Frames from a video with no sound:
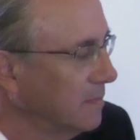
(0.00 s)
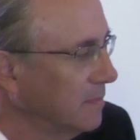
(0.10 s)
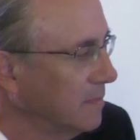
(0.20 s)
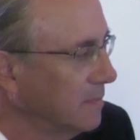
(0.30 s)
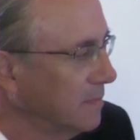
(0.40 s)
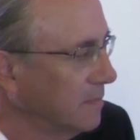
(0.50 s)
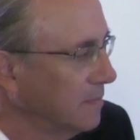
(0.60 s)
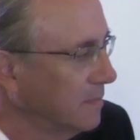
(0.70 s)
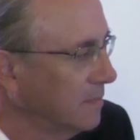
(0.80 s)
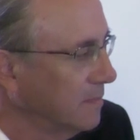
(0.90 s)

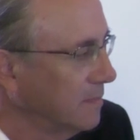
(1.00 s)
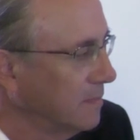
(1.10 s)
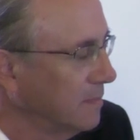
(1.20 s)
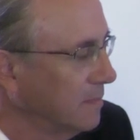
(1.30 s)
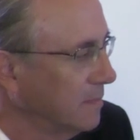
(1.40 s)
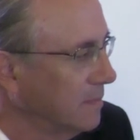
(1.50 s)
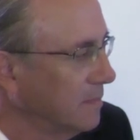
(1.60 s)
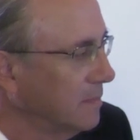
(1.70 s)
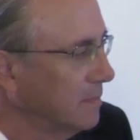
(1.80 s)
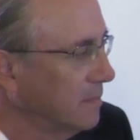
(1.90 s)

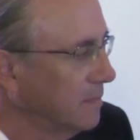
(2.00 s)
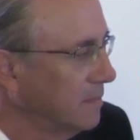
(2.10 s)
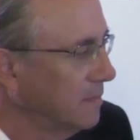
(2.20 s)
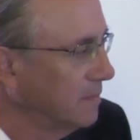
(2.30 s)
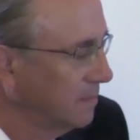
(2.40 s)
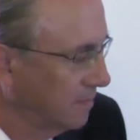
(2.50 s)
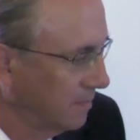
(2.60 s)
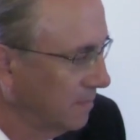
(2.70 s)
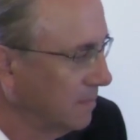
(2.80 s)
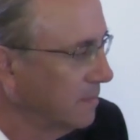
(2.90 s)

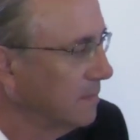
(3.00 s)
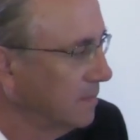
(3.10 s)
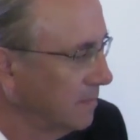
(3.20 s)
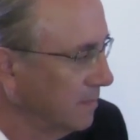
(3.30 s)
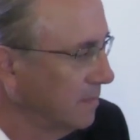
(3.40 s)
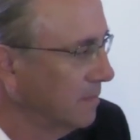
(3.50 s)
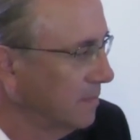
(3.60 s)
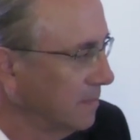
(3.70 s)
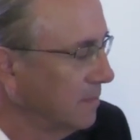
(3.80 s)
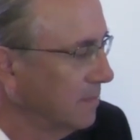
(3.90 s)

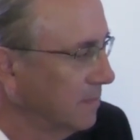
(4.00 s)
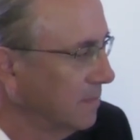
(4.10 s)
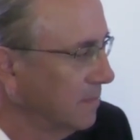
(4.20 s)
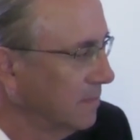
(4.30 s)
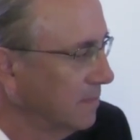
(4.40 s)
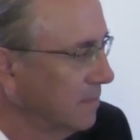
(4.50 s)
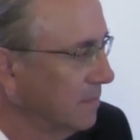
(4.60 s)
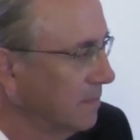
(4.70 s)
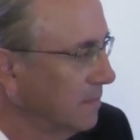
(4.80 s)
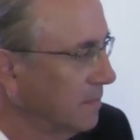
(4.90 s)

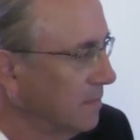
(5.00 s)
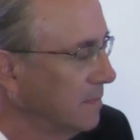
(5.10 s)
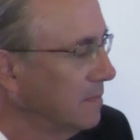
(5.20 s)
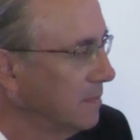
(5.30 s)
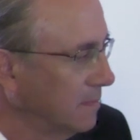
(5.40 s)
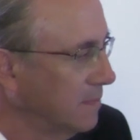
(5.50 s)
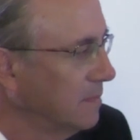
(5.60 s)
This person isn't speaking.